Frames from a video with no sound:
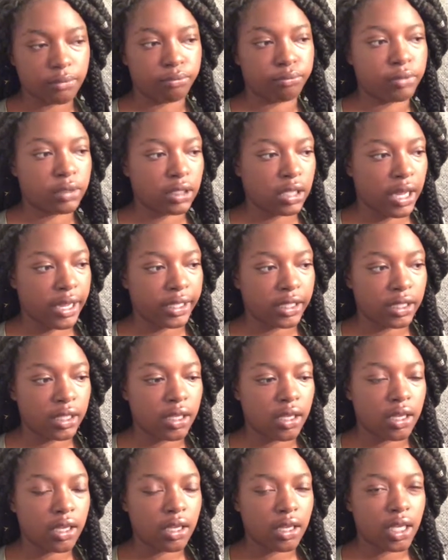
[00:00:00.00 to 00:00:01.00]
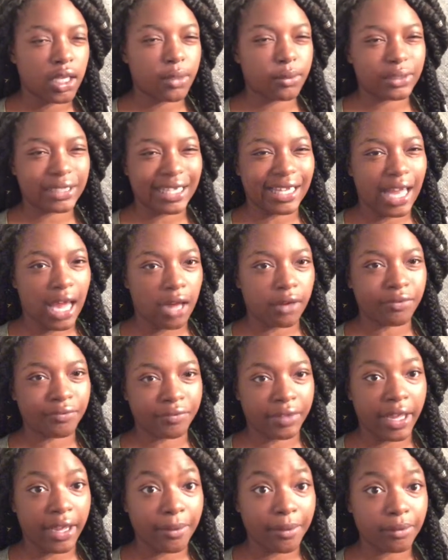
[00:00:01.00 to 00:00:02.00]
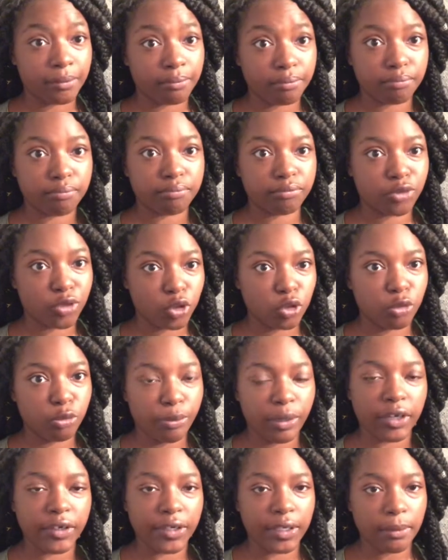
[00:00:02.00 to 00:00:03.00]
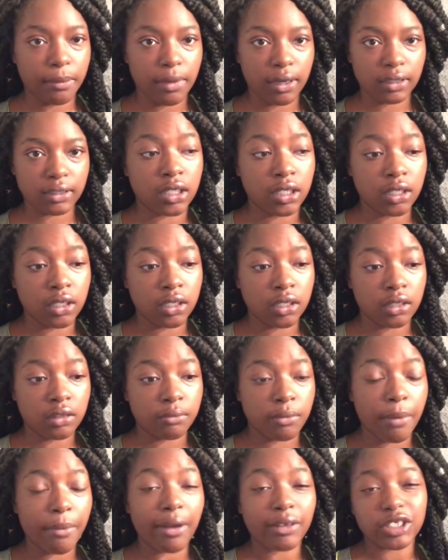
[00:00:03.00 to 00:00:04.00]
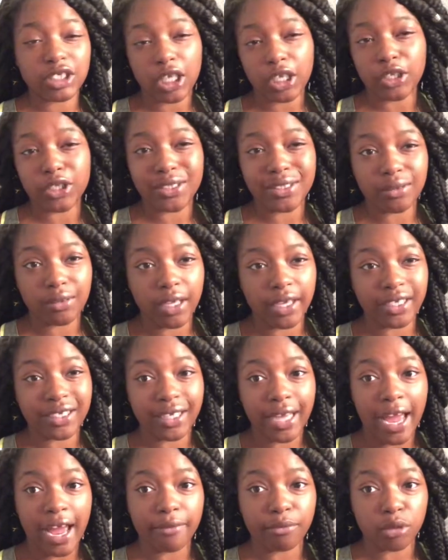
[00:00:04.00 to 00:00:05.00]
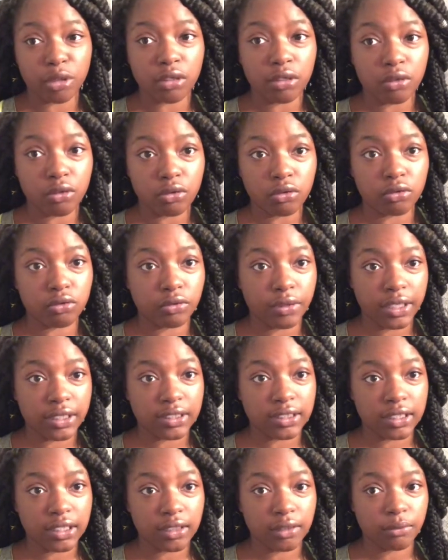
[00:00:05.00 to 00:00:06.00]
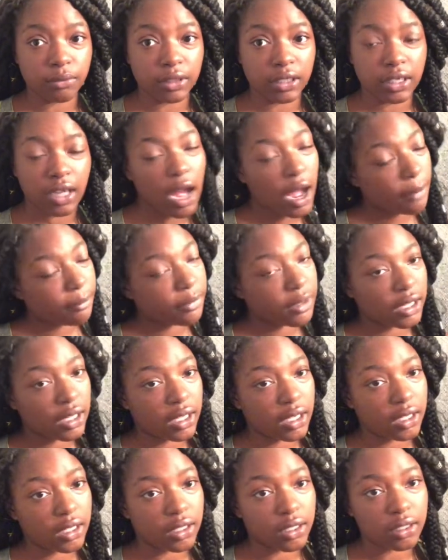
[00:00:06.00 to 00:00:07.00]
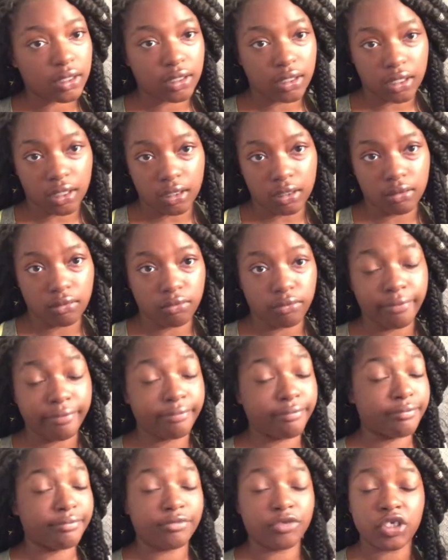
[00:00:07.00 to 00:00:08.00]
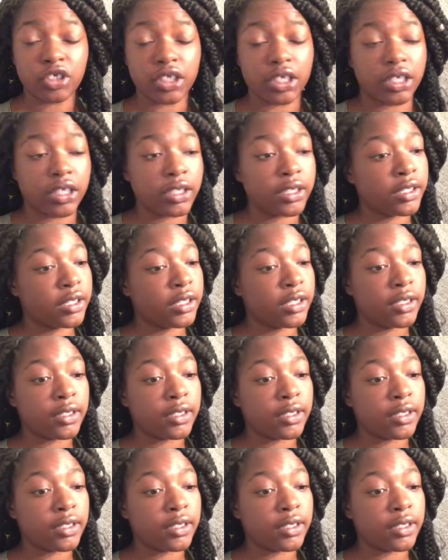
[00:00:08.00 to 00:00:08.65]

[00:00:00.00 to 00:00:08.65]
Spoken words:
but like it was a lot over that 2 period of months. Remember I was telling you, like, after the whole incident with the cop thing and shit,